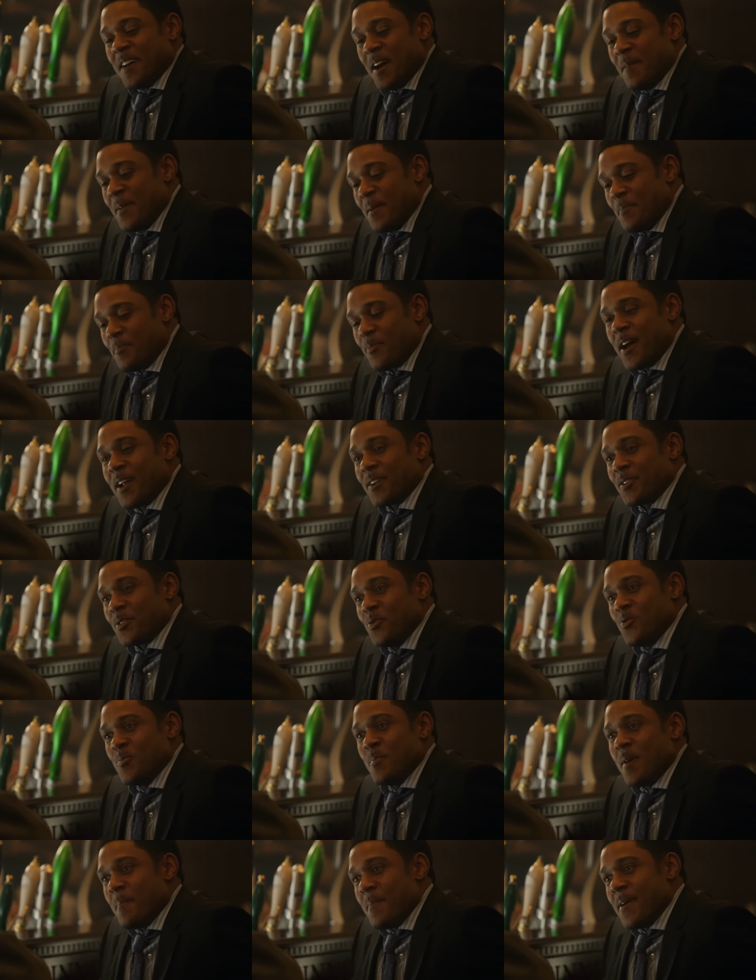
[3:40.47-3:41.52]
I'm at Bratton
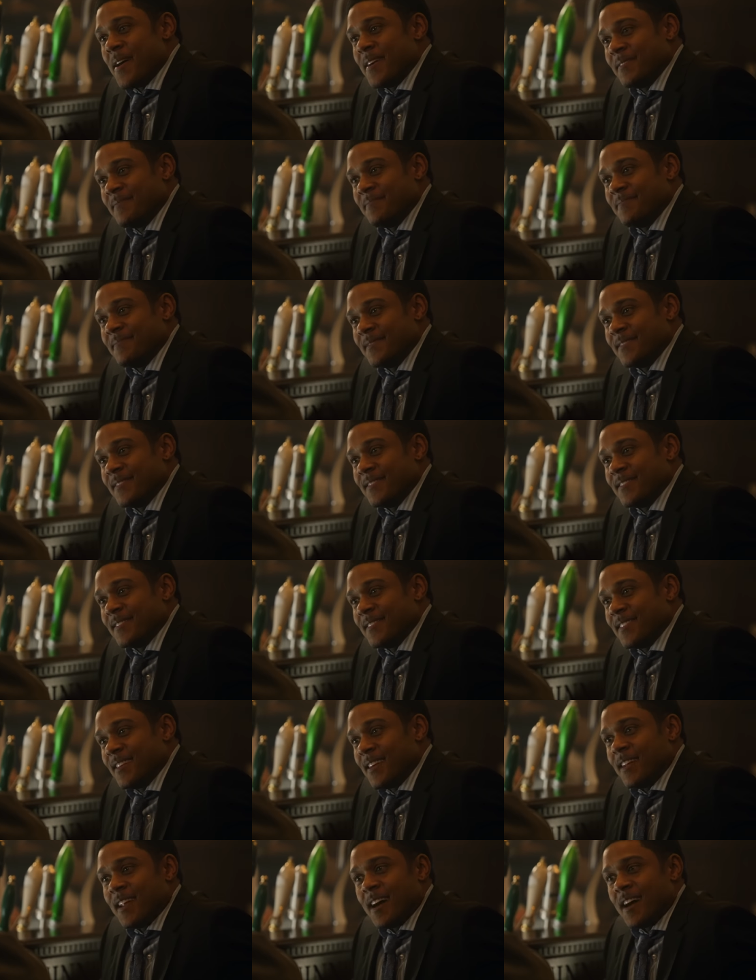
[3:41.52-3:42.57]
Gould, my man,
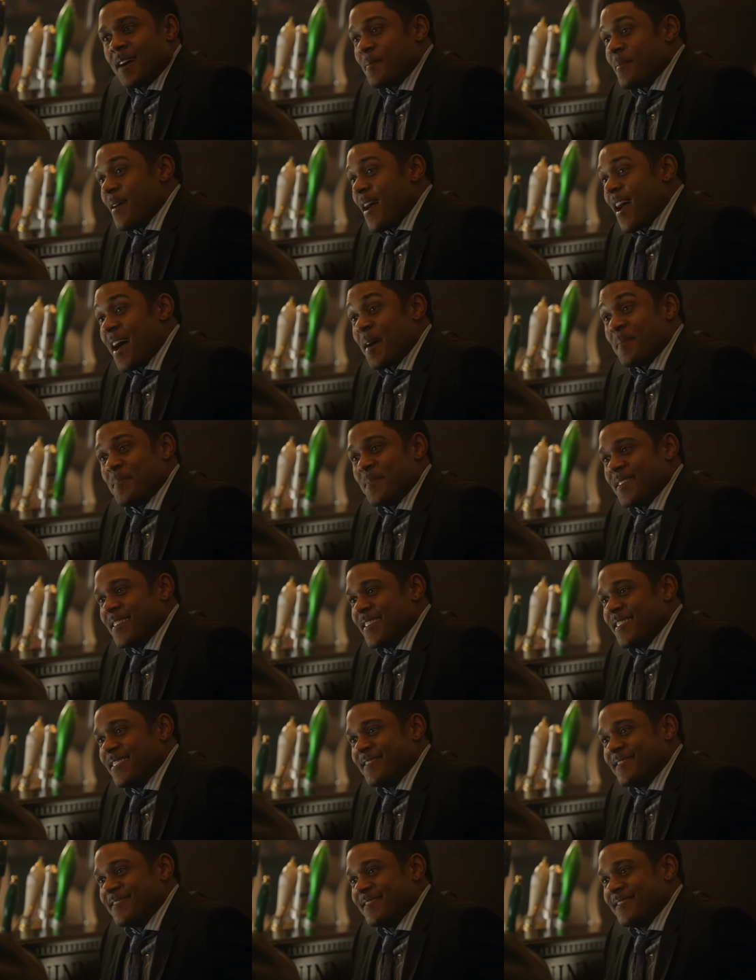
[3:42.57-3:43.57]
and I'm happy.